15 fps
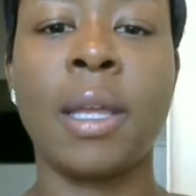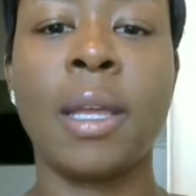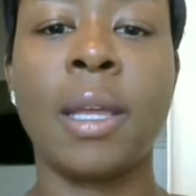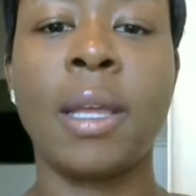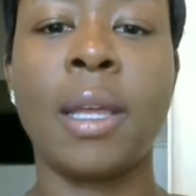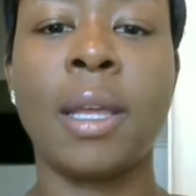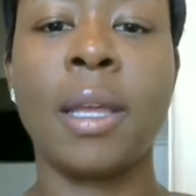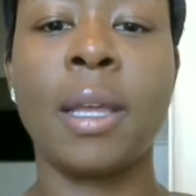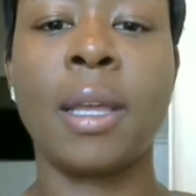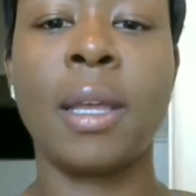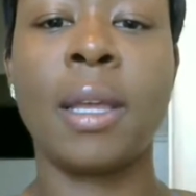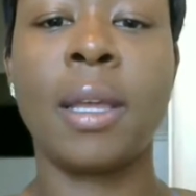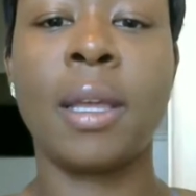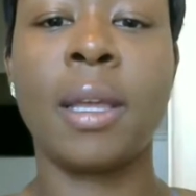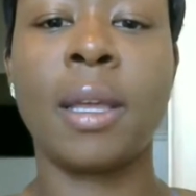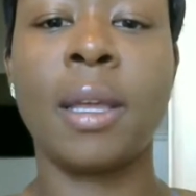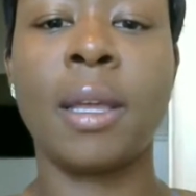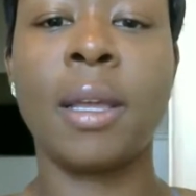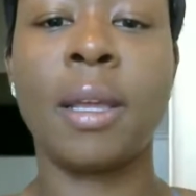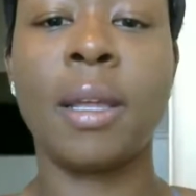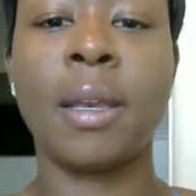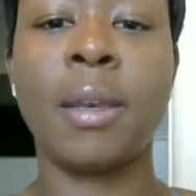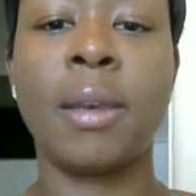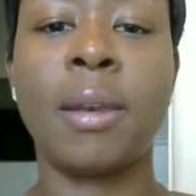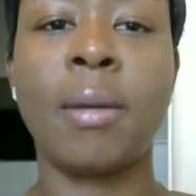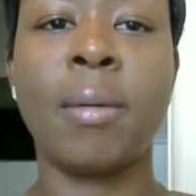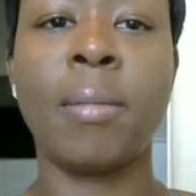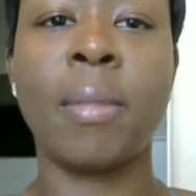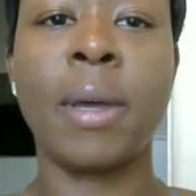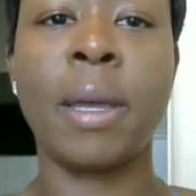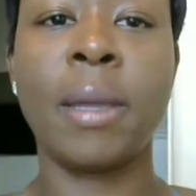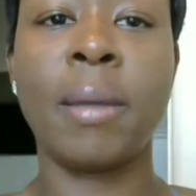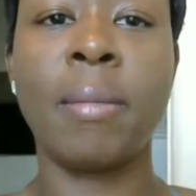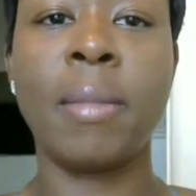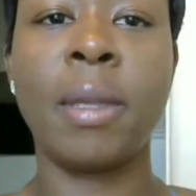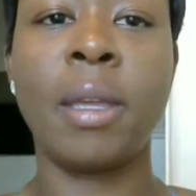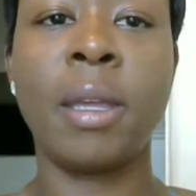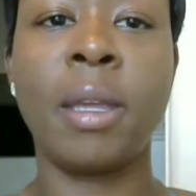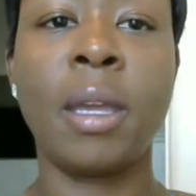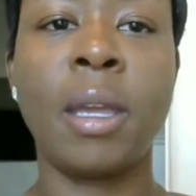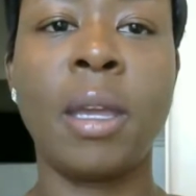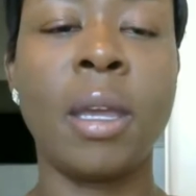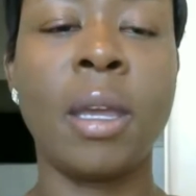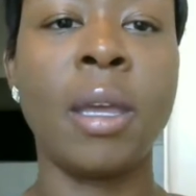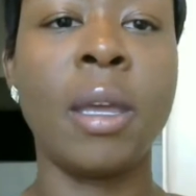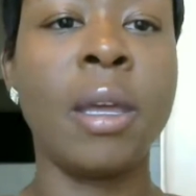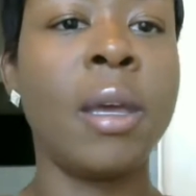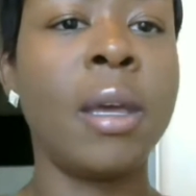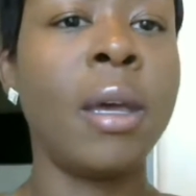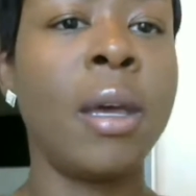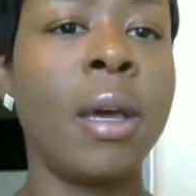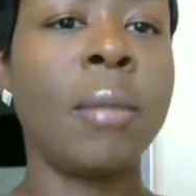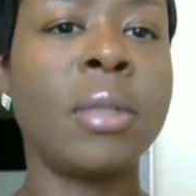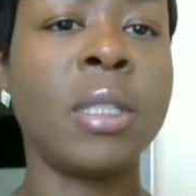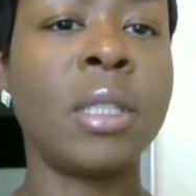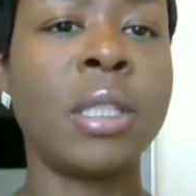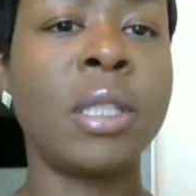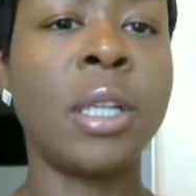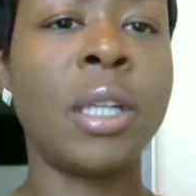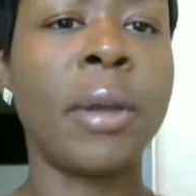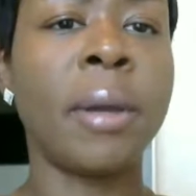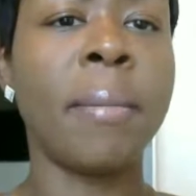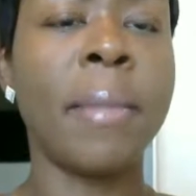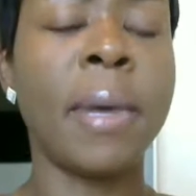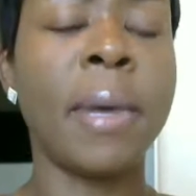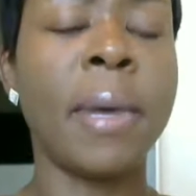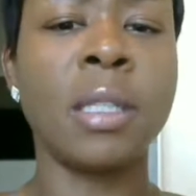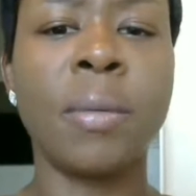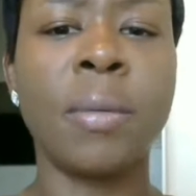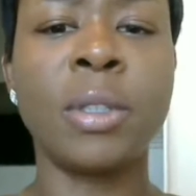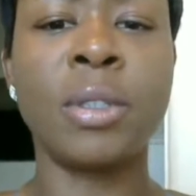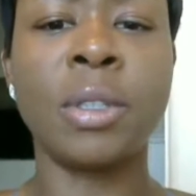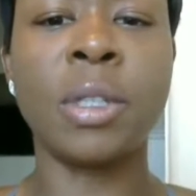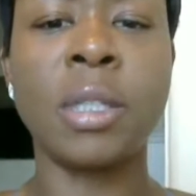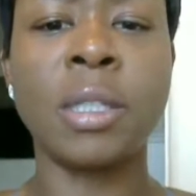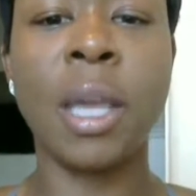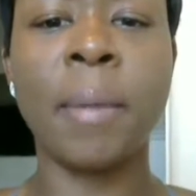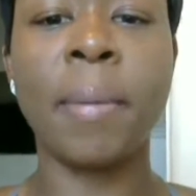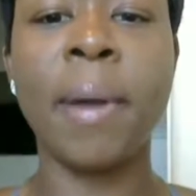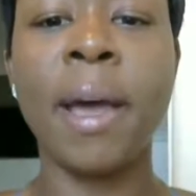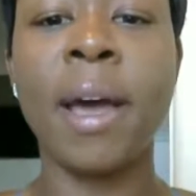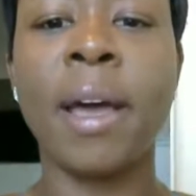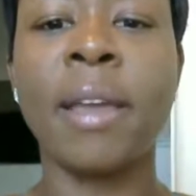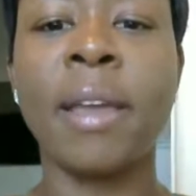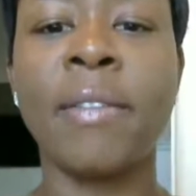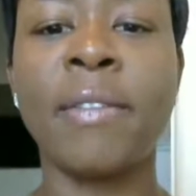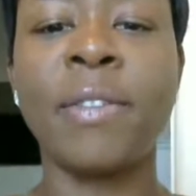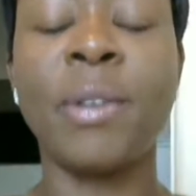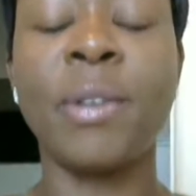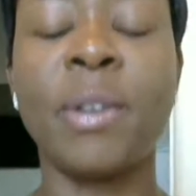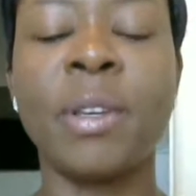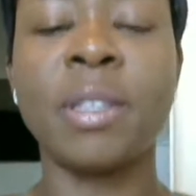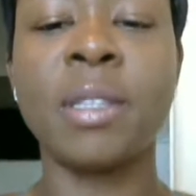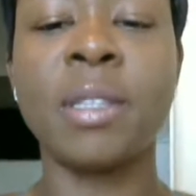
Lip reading: Don't mind me. I'm just sharing a message. I want you to type hi if you can see me.